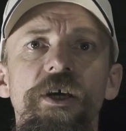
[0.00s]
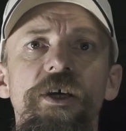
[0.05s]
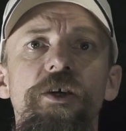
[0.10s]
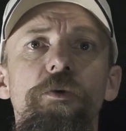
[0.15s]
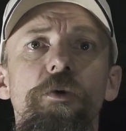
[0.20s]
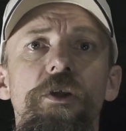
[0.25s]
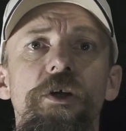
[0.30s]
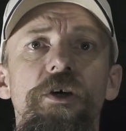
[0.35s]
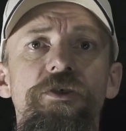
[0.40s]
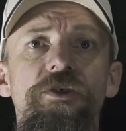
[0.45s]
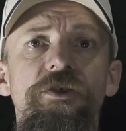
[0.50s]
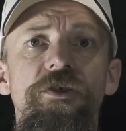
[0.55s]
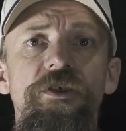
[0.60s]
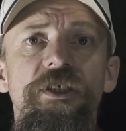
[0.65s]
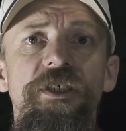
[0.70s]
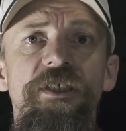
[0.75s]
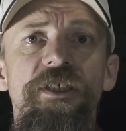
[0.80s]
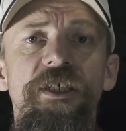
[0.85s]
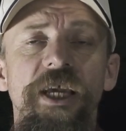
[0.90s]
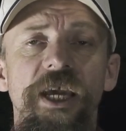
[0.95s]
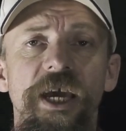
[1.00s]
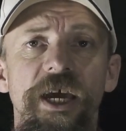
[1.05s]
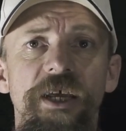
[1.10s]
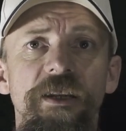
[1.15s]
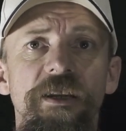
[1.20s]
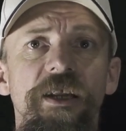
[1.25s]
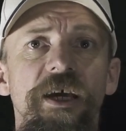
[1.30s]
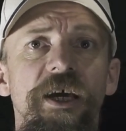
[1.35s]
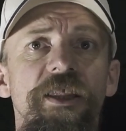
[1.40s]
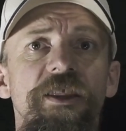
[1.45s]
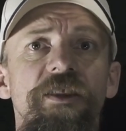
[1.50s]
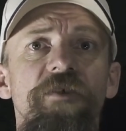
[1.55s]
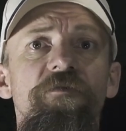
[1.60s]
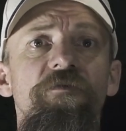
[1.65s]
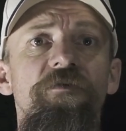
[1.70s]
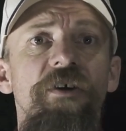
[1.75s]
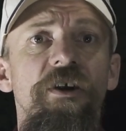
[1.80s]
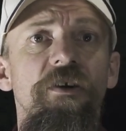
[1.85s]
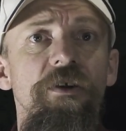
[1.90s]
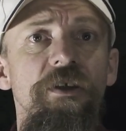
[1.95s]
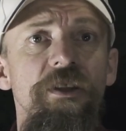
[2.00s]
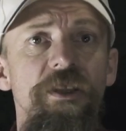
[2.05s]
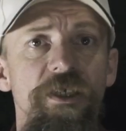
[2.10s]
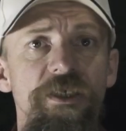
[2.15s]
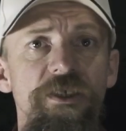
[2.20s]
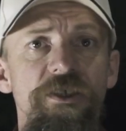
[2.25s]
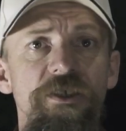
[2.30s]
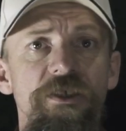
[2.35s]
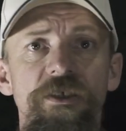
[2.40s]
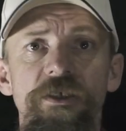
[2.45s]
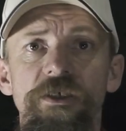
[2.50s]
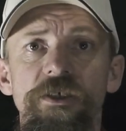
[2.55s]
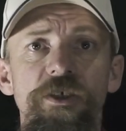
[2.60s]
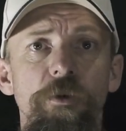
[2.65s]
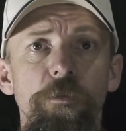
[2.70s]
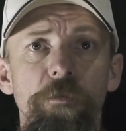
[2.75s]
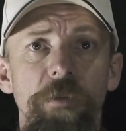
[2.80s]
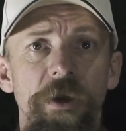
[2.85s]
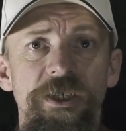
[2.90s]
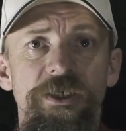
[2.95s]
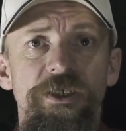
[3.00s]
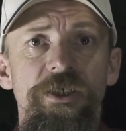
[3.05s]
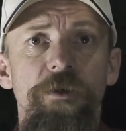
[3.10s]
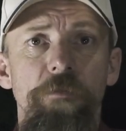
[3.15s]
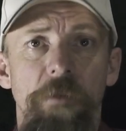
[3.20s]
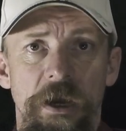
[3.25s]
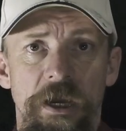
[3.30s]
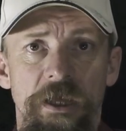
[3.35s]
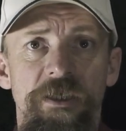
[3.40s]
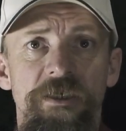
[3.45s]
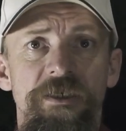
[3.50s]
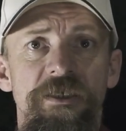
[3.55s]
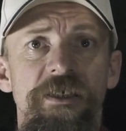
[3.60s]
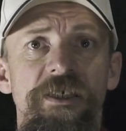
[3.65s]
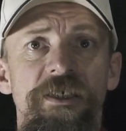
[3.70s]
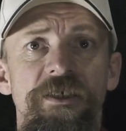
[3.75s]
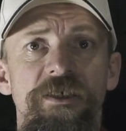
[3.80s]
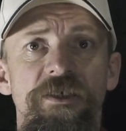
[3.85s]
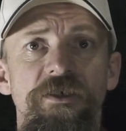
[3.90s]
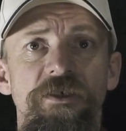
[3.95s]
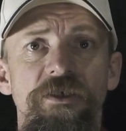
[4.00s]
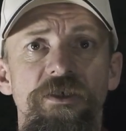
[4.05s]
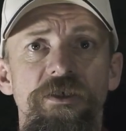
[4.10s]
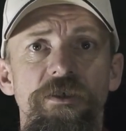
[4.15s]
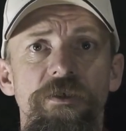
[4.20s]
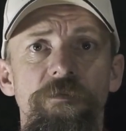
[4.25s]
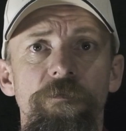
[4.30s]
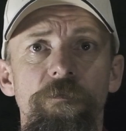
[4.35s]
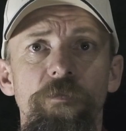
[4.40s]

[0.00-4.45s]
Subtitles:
You will also need to get, at the very least, your basic pilot's license.